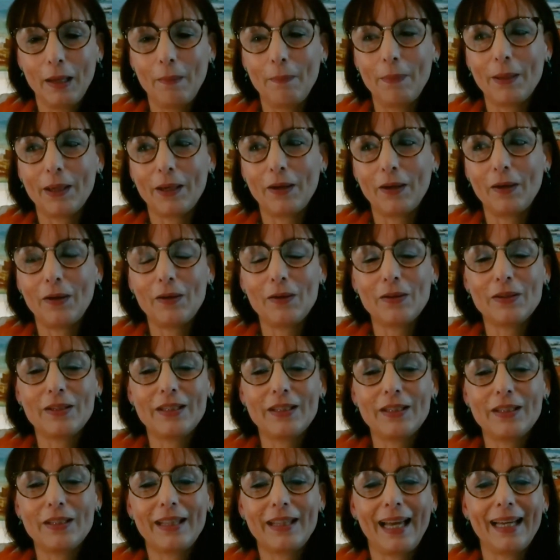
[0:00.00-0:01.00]
because
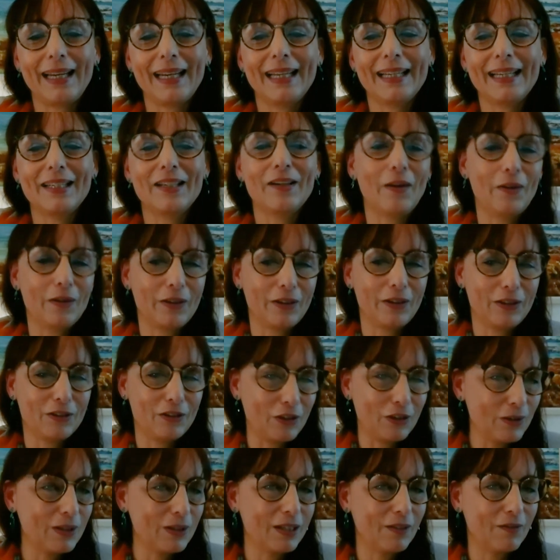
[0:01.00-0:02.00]
that is not
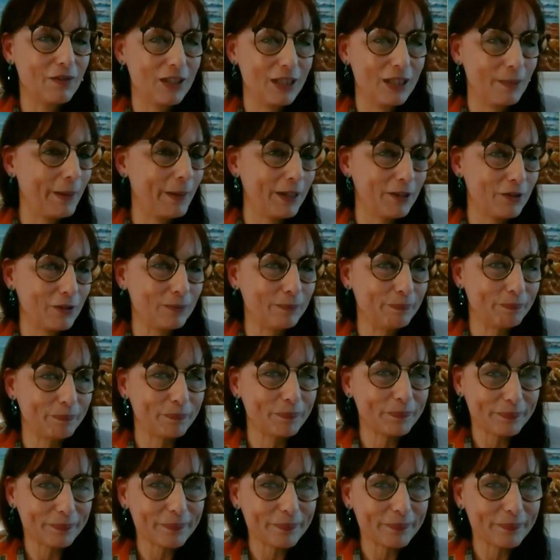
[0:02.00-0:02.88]
conducive to the bedroom.